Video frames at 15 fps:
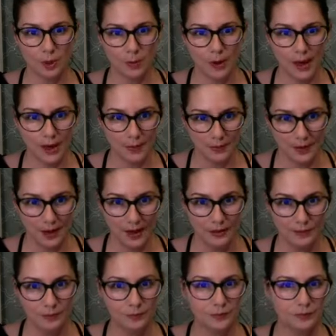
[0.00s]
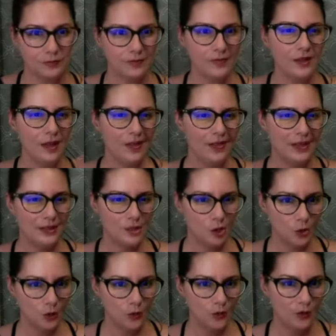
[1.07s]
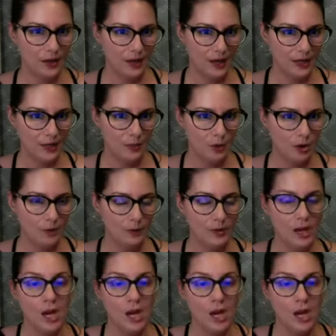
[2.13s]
pipeline that don't fit anymore.